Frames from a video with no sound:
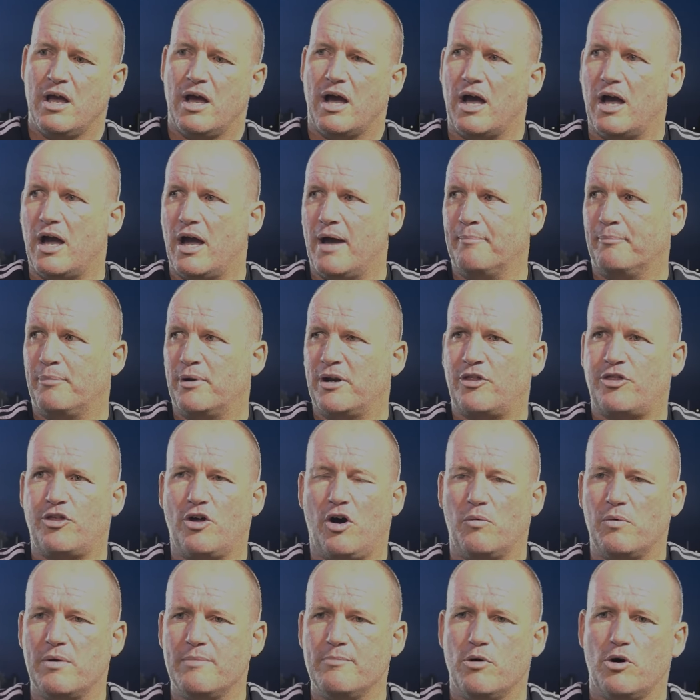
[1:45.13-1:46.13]
But I
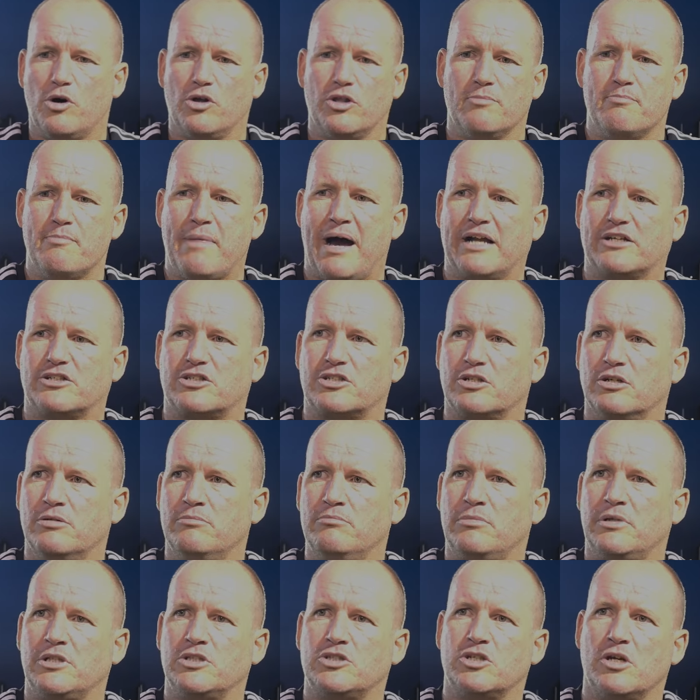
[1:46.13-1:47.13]
thought we more than matched
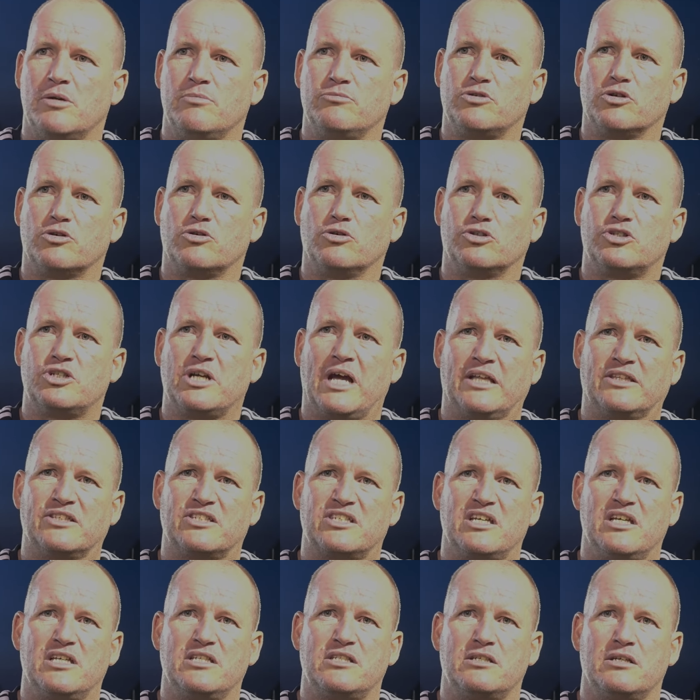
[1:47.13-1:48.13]
them in terms of good
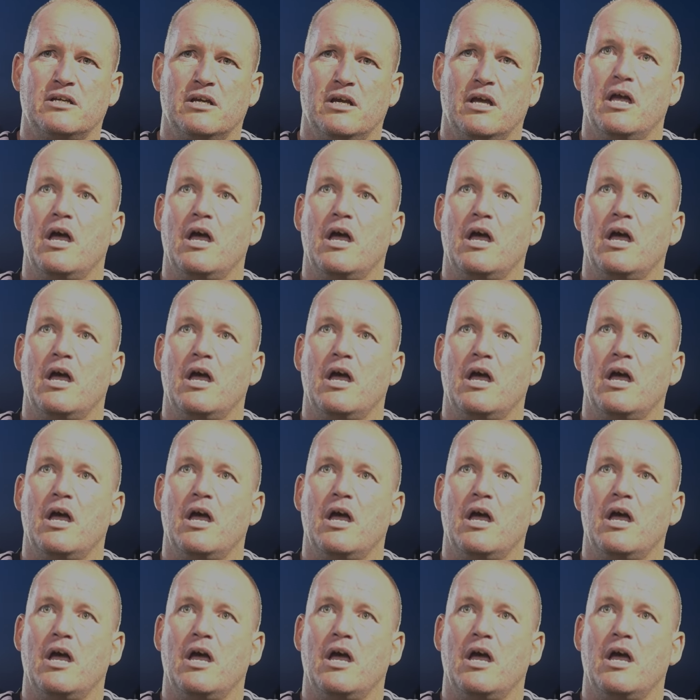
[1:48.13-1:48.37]
chances.